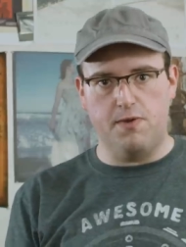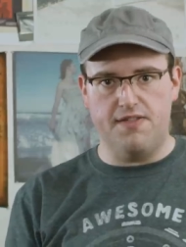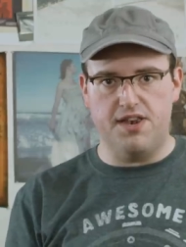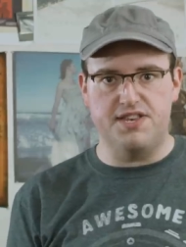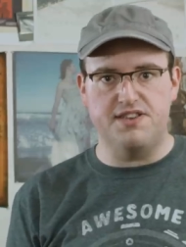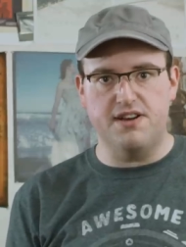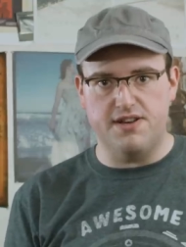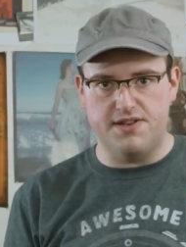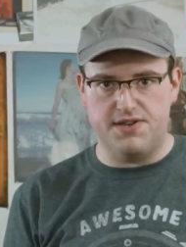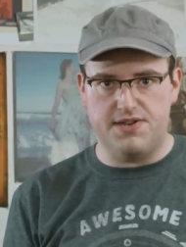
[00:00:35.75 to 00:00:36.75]
way that it
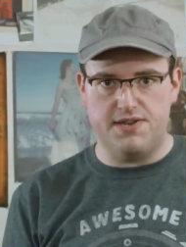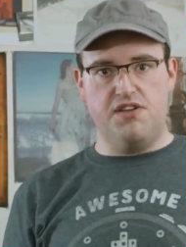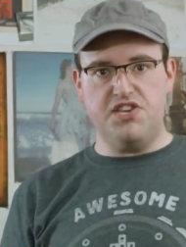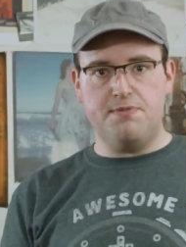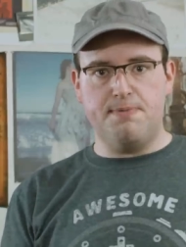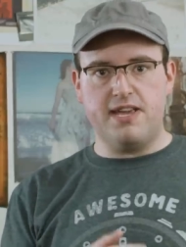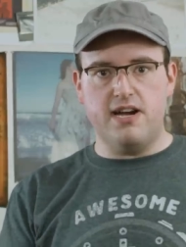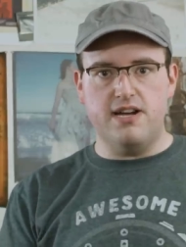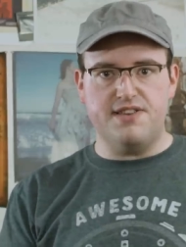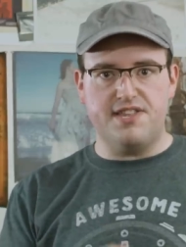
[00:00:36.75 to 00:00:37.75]
does. This is
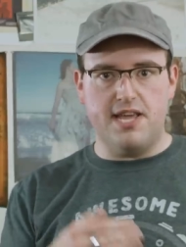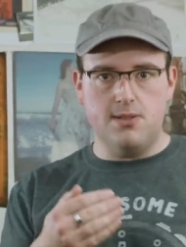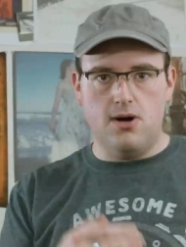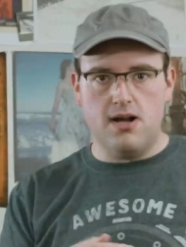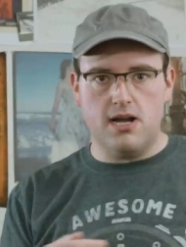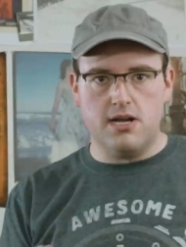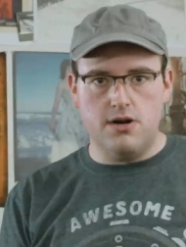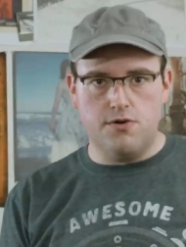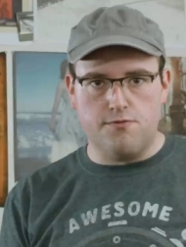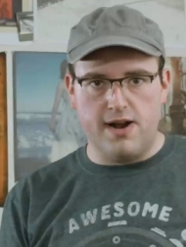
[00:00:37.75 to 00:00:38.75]
because they long
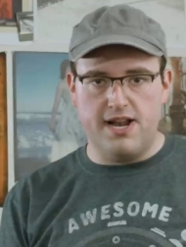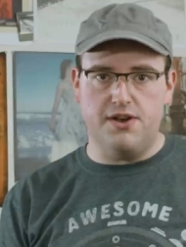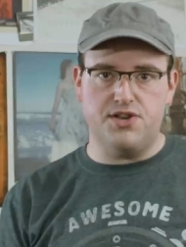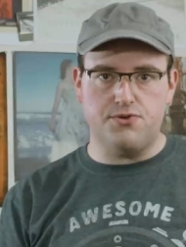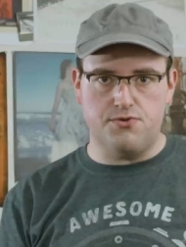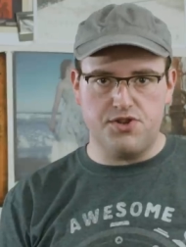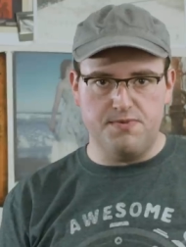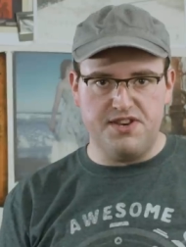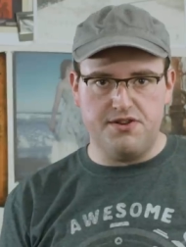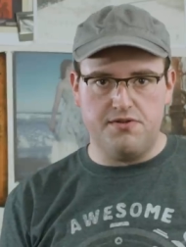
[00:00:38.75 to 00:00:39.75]
ago ran out of source
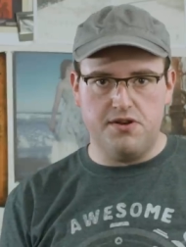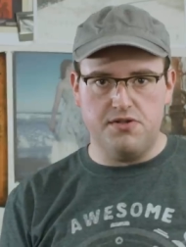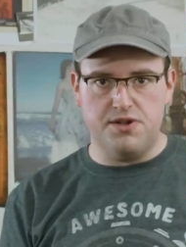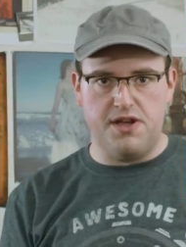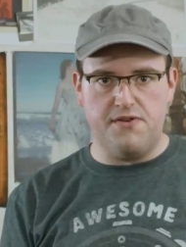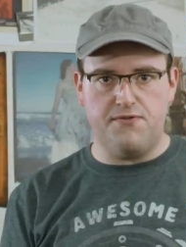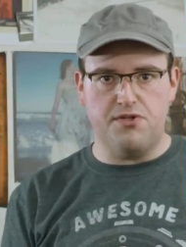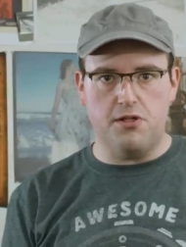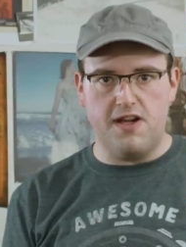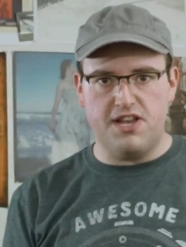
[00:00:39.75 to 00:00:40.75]
material and have for
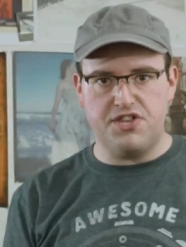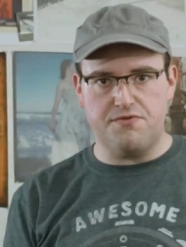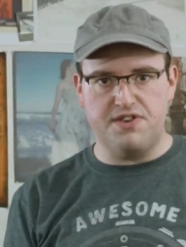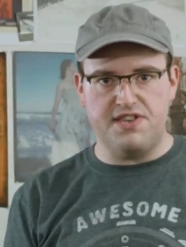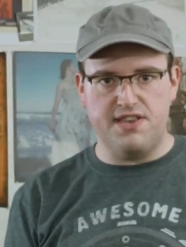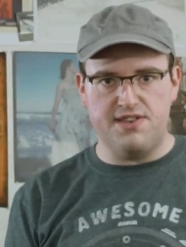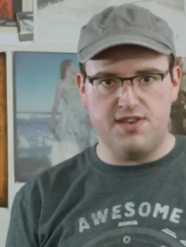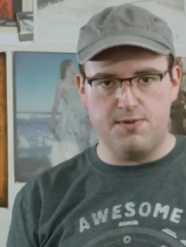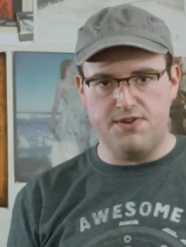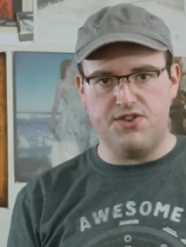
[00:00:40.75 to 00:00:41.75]
the last three
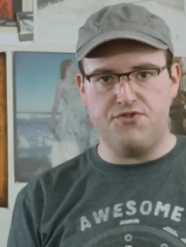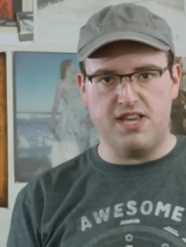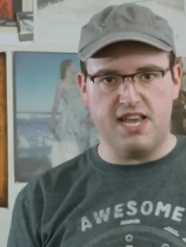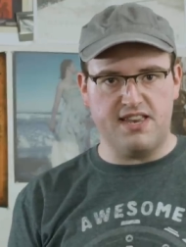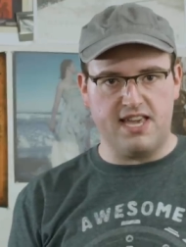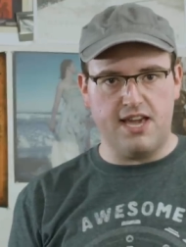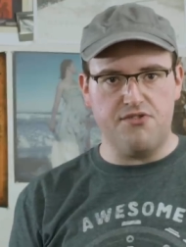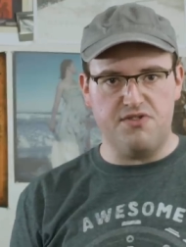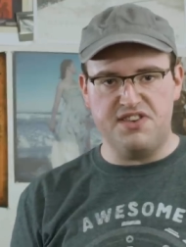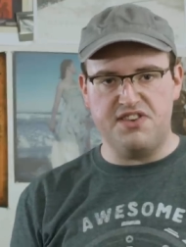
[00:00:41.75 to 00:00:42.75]
seasons been stringing
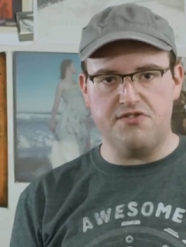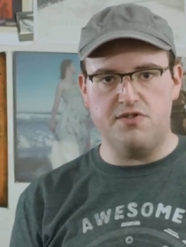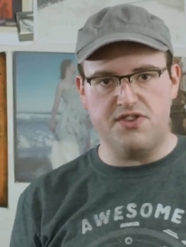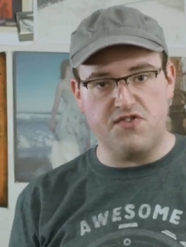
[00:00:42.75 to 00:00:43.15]
together a series